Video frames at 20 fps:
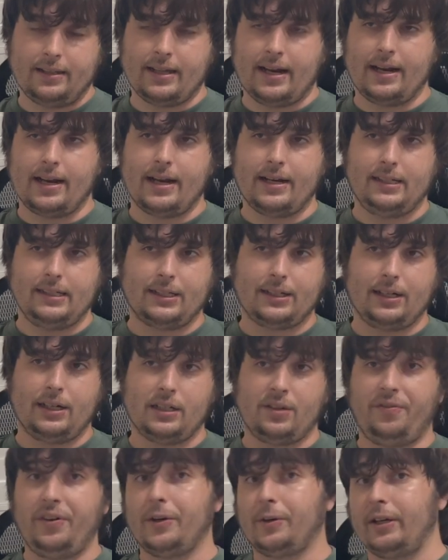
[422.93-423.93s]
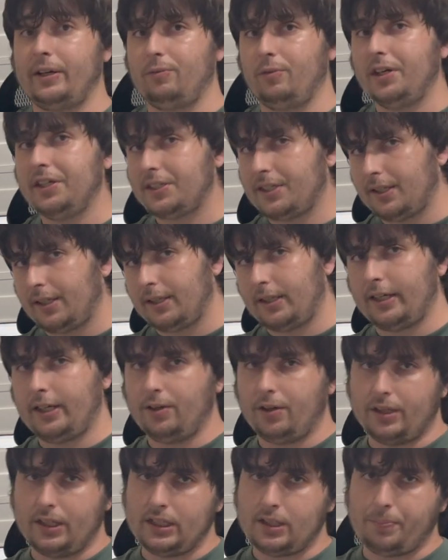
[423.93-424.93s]
that I discussed very recently
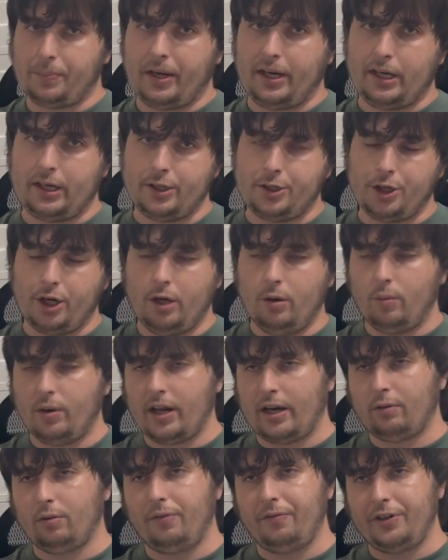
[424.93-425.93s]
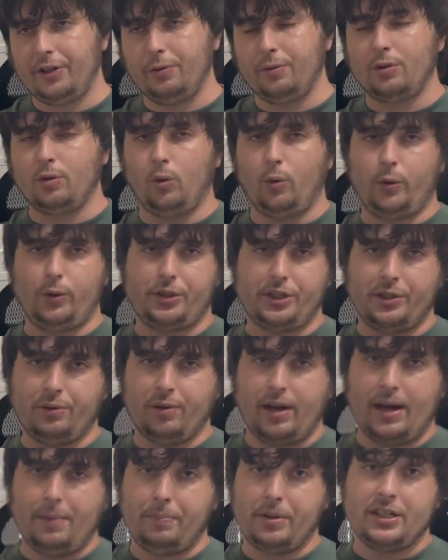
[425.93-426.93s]
on this page when I reviewed Kool G
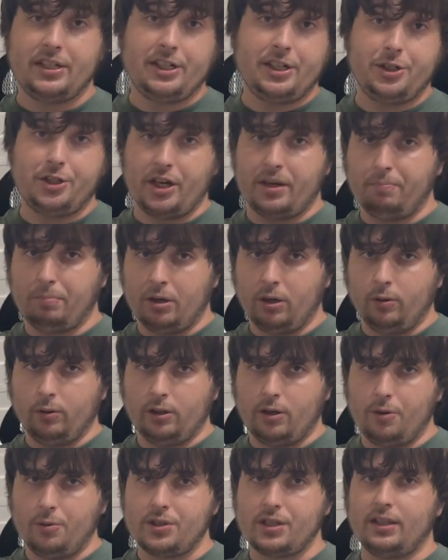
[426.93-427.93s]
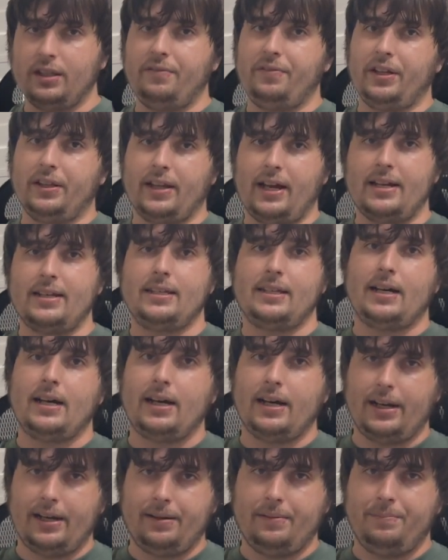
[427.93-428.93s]
Rap and DJ Polo's Live and Let
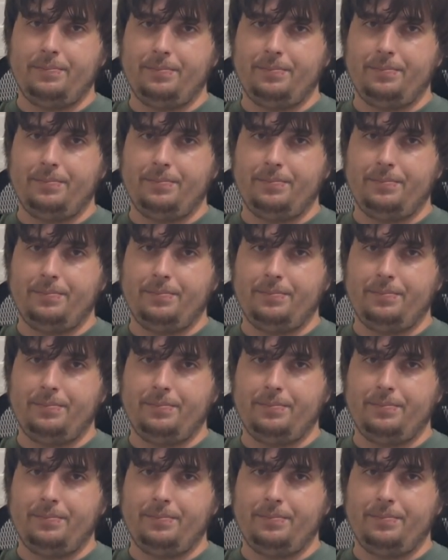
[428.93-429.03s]
Die.